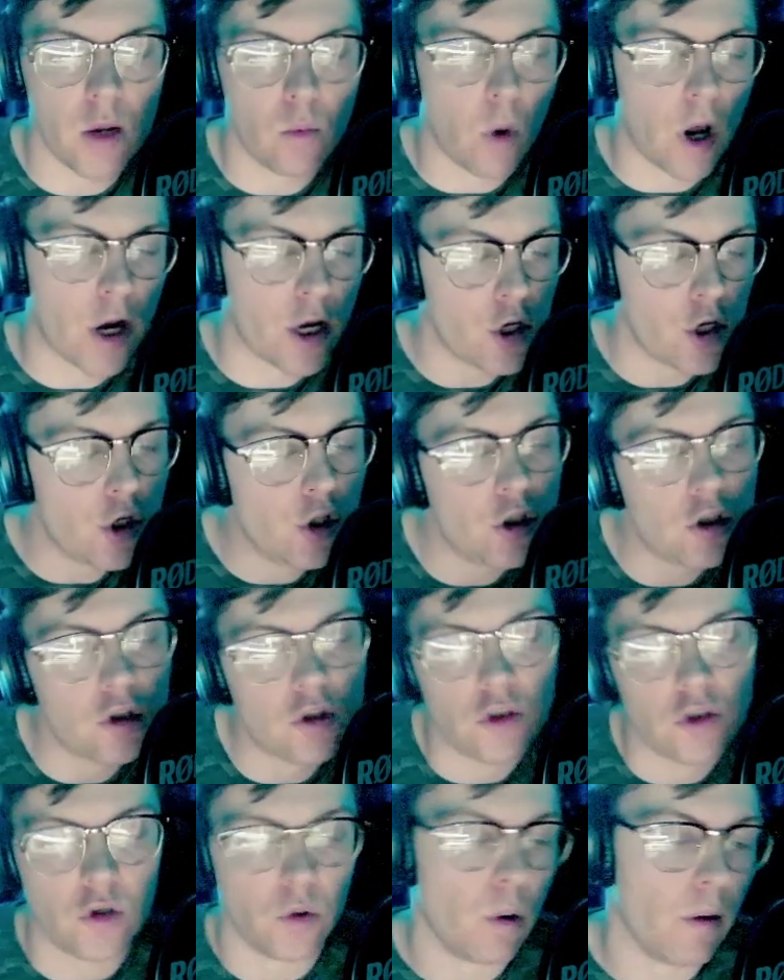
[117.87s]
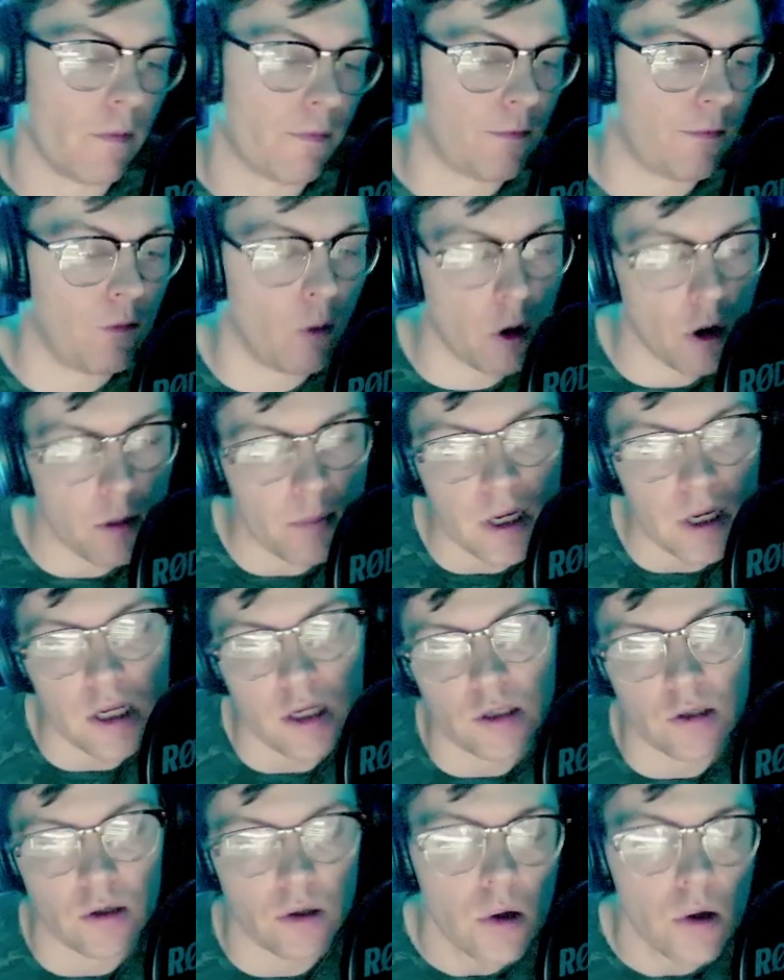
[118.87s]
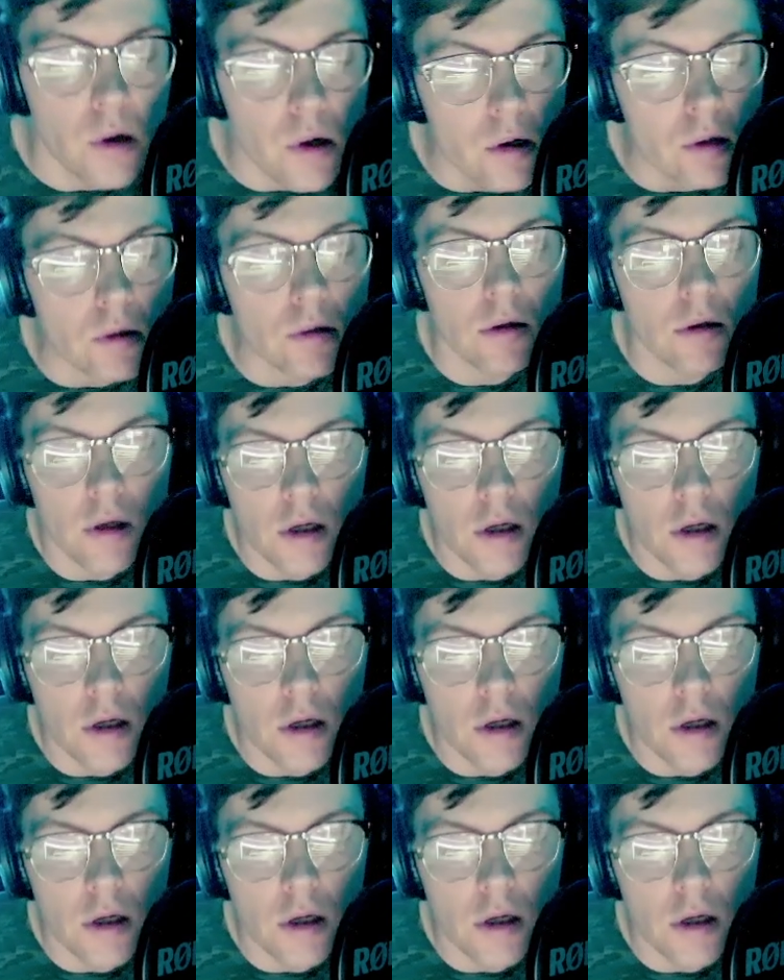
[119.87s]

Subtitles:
Why didn't you just do it for me, dude?